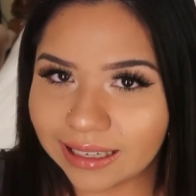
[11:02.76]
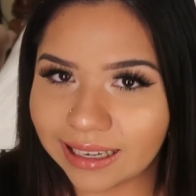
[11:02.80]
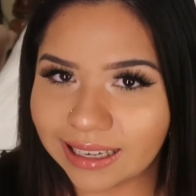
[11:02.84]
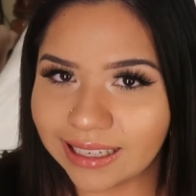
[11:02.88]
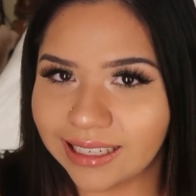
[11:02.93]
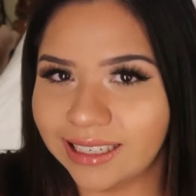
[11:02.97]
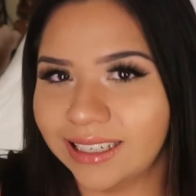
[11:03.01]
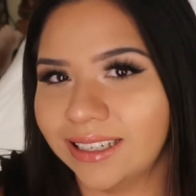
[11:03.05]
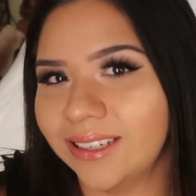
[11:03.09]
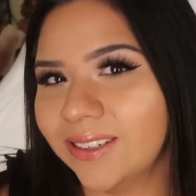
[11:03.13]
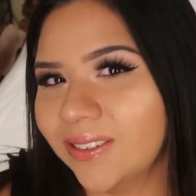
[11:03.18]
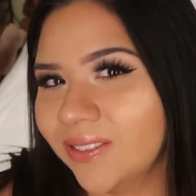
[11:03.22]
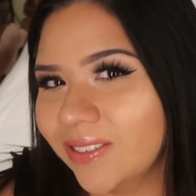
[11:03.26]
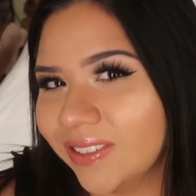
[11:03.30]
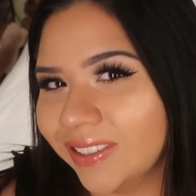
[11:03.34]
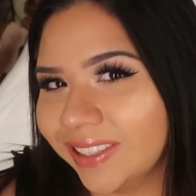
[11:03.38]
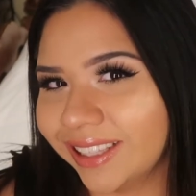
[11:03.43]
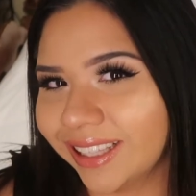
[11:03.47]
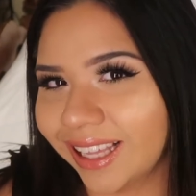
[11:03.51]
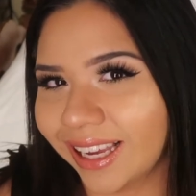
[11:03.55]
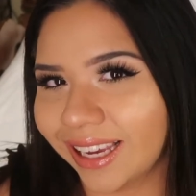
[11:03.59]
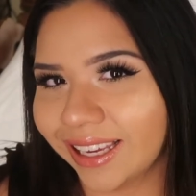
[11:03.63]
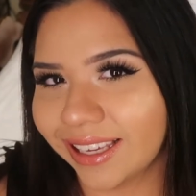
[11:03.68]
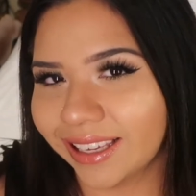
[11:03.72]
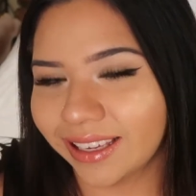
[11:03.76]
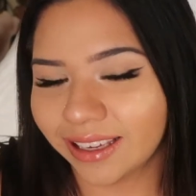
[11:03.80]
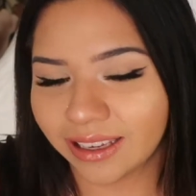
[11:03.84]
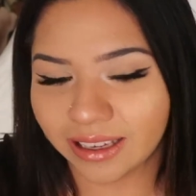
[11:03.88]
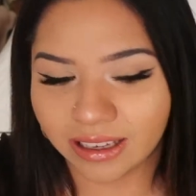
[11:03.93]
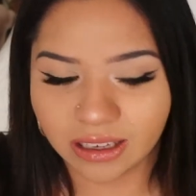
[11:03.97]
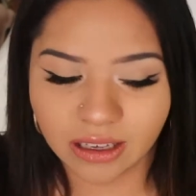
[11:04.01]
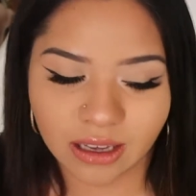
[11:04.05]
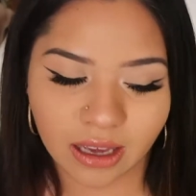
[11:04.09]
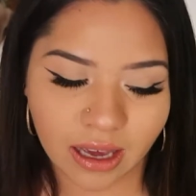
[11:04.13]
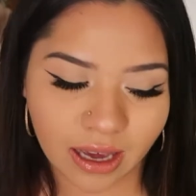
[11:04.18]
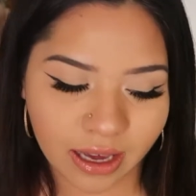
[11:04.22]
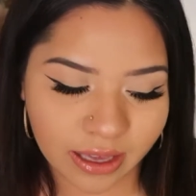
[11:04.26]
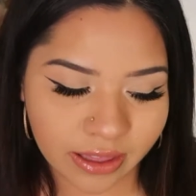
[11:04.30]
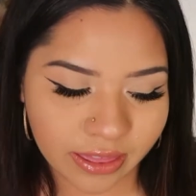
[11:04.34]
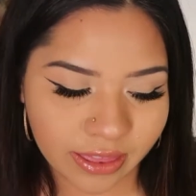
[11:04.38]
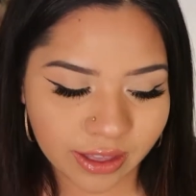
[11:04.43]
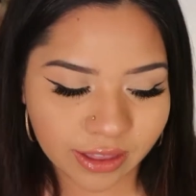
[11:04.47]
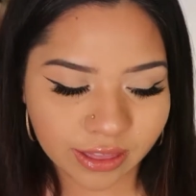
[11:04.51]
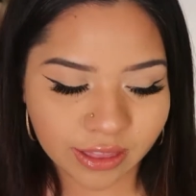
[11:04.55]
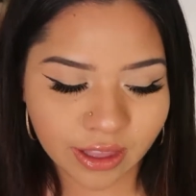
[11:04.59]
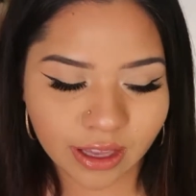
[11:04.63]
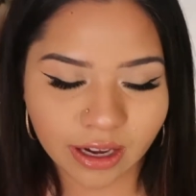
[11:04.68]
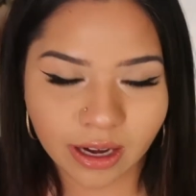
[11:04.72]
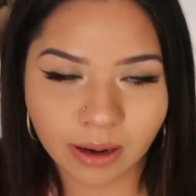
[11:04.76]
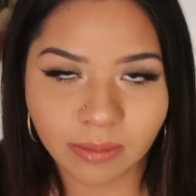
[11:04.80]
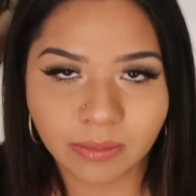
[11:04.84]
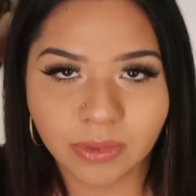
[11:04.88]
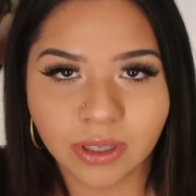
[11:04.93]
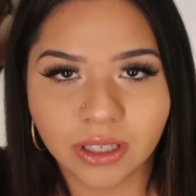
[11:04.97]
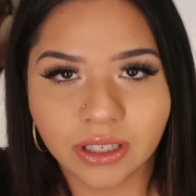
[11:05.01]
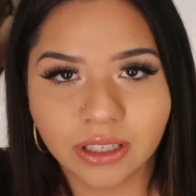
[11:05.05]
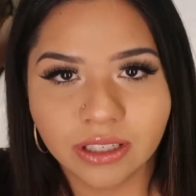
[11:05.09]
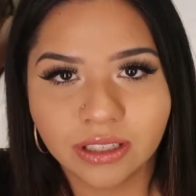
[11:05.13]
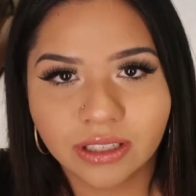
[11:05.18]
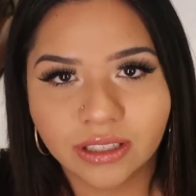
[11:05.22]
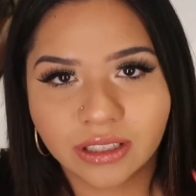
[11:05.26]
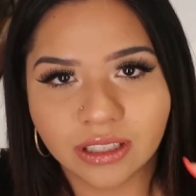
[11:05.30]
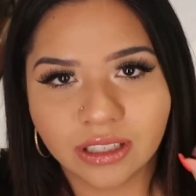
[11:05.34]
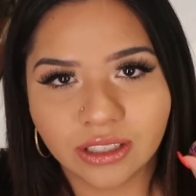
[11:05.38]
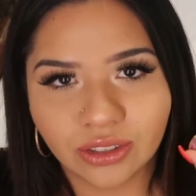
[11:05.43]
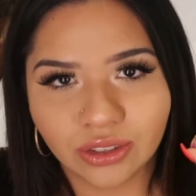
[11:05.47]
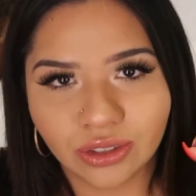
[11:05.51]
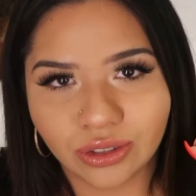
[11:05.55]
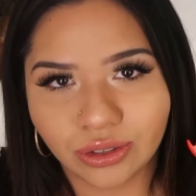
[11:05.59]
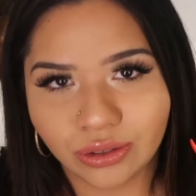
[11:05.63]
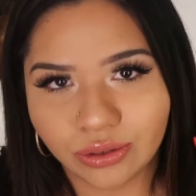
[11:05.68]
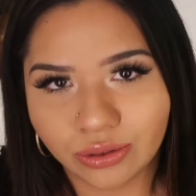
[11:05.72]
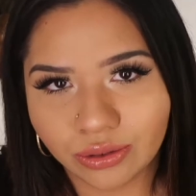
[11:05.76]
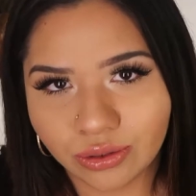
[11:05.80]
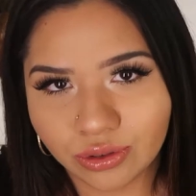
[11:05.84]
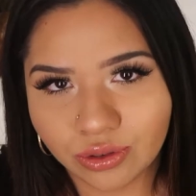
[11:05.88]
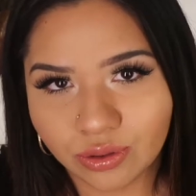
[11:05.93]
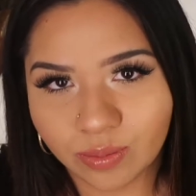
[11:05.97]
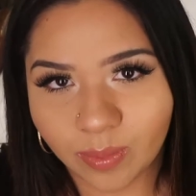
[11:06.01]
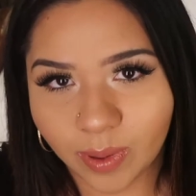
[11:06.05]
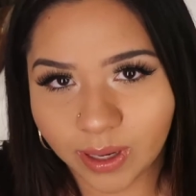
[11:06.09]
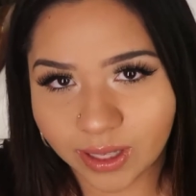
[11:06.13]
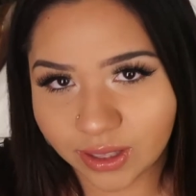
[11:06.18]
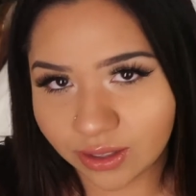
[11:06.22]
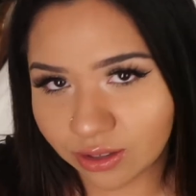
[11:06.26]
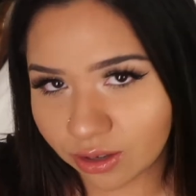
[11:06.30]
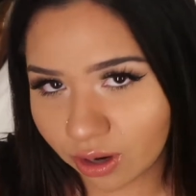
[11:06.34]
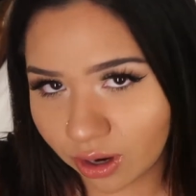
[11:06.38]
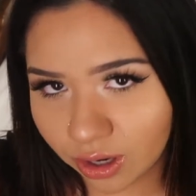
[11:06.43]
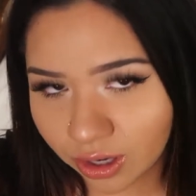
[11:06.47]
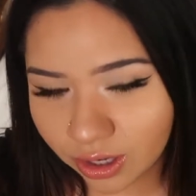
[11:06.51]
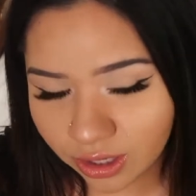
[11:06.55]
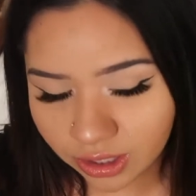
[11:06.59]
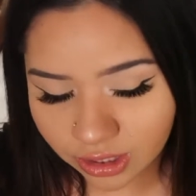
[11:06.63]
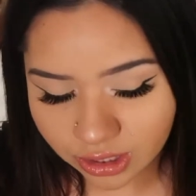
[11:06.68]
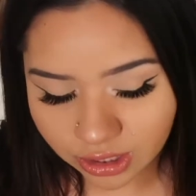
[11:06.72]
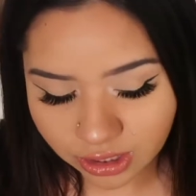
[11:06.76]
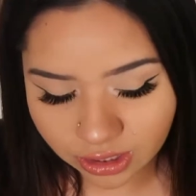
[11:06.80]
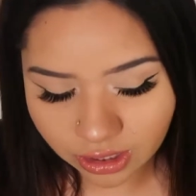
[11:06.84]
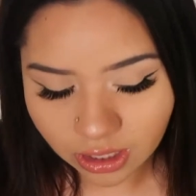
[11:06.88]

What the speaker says: I didn't really like. I think that I'm gonna stay true to my Tarte